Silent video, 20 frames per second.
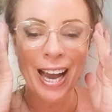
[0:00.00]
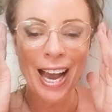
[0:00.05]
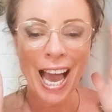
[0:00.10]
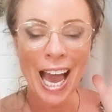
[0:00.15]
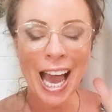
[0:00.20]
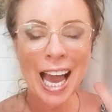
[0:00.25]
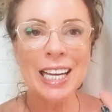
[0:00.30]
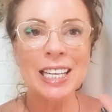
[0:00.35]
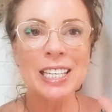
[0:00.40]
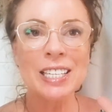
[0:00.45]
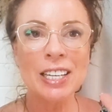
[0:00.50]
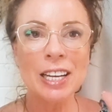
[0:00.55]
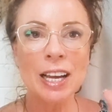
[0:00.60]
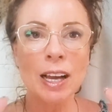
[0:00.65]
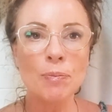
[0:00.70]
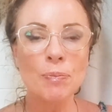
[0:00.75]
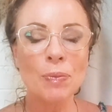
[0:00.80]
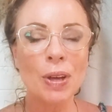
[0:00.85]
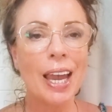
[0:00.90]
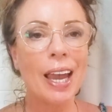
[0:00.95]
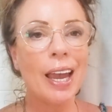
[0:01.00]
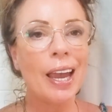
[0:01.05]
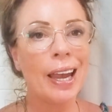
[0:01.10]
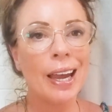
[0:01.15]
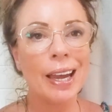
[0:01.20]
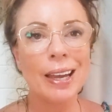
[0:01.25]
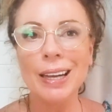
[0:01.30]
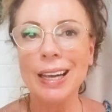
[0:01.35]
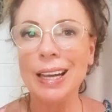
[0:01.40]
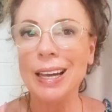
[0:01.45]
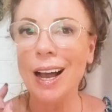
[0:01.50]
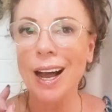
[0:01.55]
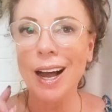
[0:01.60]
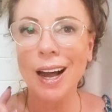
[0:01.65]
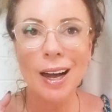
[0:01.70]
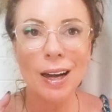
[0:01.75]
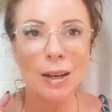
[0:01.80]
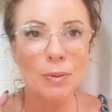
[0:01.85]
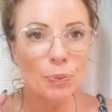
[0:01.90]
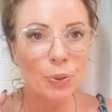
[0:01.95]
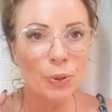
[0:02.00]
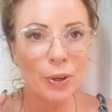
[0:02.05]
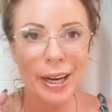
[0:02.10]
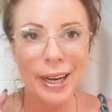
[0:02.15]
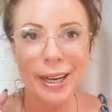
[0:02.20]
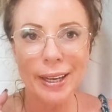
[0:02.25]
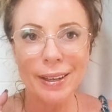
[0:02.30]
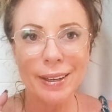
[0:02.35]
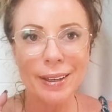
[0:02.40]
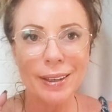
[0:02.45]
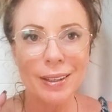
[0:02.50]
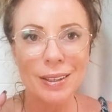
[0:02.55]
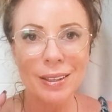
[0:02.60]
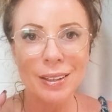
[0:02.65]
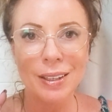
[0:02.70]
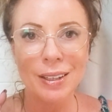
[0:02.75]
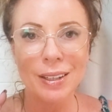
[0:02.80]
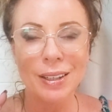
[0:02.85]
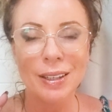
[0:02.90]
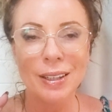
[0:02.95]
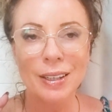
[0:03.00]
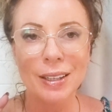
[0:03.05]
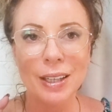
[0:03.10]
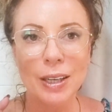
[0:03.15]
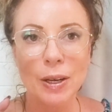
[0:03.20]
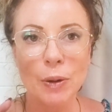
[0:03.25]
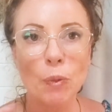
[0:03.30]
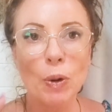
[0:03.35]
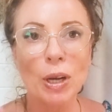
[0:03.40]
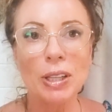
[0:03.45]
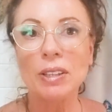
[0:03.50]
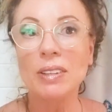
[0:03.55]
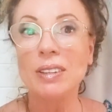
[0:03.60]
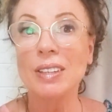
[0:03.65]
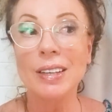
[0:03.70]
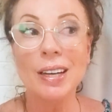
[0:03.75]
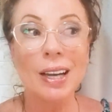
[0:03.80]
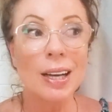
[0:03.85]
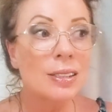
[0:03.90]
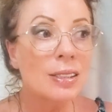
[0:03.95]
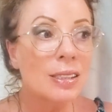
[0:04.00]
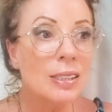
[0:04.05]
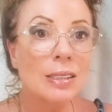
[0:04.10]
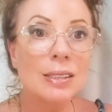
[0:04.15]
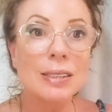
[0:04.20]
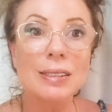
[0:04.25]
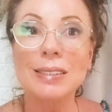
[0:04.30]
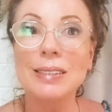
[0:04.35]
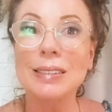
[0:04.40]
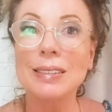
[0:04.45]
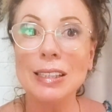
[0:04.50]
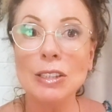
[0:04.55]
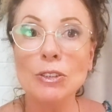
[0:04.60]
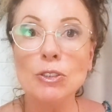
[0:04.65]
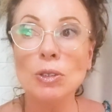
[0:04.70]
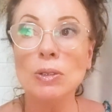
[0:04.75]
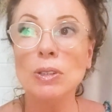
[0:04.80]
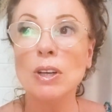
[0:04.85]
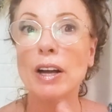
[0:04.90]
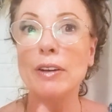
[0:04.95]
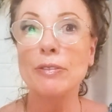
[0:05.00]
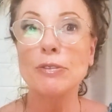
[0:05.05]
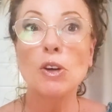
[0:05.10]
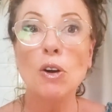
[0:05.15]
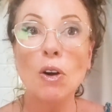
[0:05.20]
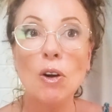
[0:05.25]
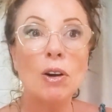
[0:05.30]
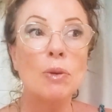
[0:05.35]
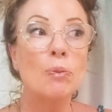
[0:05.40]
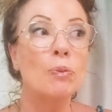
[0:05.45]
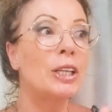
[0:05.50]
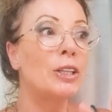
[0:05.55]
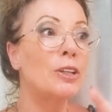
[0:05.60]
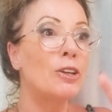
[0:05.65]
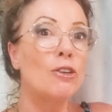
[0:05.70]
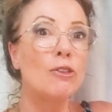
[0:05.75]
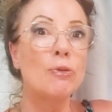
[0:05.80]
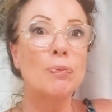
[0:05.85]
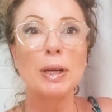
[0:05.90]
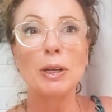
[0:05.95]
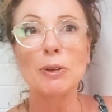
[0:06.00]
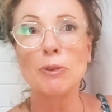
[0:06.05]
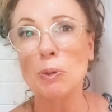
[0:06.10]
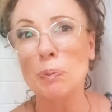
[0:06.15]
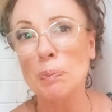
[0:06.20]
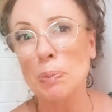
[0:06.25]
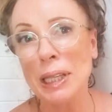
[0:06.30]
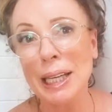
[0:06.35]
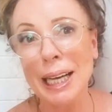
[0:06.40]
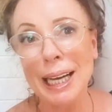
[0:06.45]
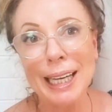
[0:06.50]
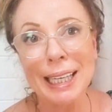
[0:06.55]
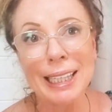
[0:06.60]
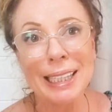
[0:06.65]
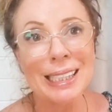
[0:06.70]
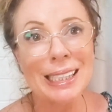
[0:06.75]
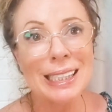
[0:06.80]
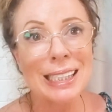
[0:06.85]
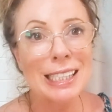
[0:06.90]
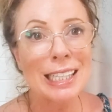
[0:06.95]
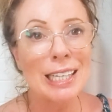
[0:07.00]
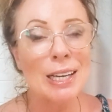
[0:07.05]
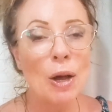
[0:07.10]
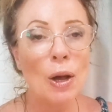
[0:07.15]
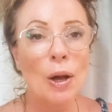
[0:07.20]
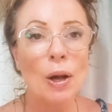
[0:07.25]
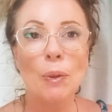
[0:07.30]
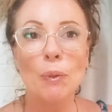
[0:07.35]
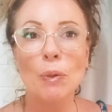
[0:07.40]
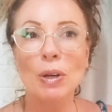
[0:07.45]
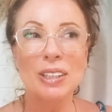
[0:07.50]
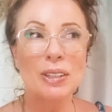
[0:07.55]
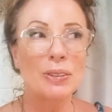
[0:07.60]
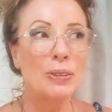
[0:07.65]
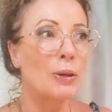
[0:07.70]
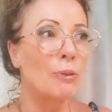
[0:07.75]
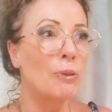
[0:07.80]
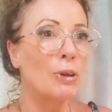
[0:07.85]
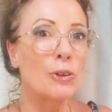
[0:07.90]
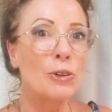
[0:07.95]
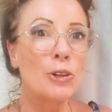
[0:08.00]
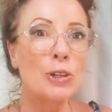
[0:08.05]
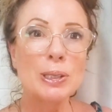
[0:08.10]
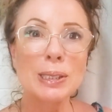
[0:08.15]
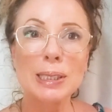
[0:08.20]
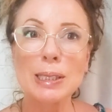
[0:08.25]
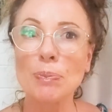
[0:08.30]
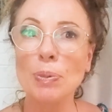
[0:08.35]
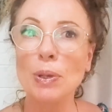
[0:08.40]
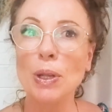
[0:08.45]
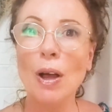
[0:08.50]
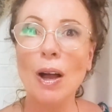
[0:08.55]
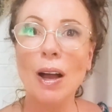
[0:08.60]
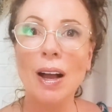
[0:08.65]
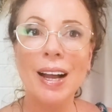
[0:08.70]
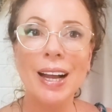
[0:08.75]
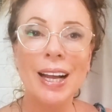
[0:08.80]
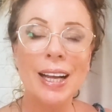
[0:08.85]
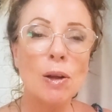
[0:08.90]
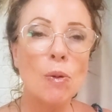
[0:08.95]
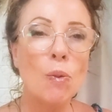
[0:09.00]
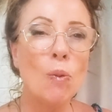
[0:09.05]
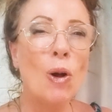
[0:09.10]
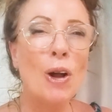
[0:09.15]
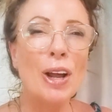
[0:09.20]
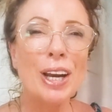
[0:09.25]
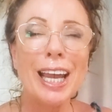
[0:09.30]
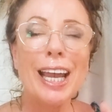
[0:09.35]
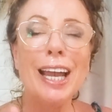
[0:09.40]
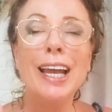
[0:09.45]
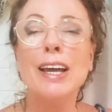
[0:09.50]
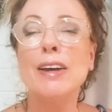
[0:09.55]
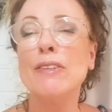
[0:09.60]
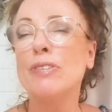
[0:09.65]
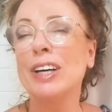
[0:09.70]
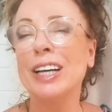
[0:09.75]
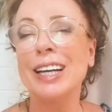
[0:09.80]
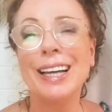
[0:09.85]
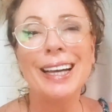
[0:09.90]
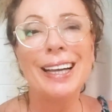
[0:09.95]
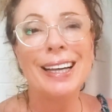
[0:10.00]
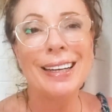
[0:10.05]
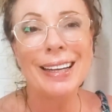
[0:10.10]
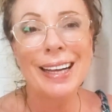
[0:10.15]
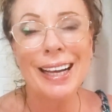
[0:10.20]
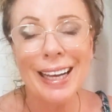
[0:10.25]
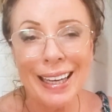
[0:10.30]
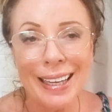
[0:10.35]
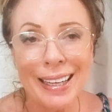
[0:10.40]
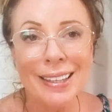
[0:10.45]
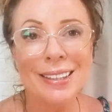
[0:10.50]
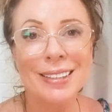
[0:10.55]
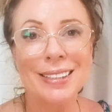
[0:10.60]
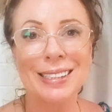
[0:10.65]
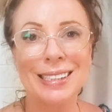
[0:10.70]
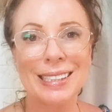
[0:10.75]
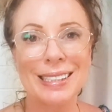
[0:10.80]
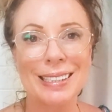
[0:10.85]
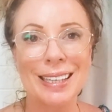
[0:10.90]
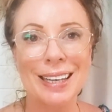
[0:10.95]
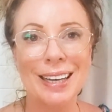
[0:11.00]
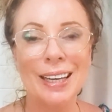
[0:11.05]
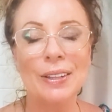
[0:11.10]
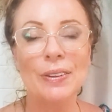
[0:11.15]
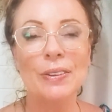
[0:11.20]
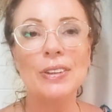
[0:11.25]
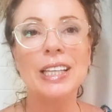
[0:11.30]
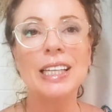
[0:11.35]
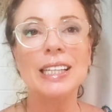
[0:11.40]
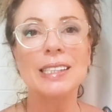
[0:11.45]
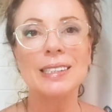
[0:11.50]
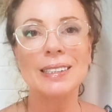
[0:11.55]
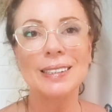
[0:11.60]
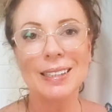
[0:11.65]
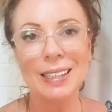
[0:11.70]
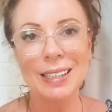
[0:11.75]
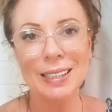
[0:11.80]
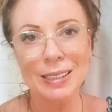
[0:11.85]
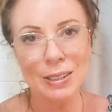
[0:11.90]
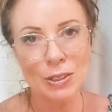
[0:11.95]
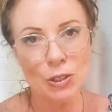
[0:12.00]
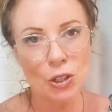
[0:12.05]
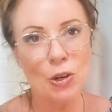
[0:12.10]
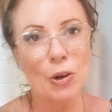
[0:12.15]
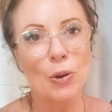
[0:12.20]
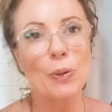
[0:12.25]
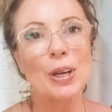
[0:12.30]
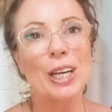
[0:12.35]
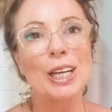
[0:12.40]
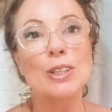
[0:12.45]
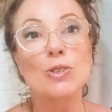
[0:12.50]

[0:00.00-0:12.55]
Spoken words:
And any heartbreak, whether the narcissist is in your life, gone, whether you've been replaced, whether there was new supply, whatever it is, this is going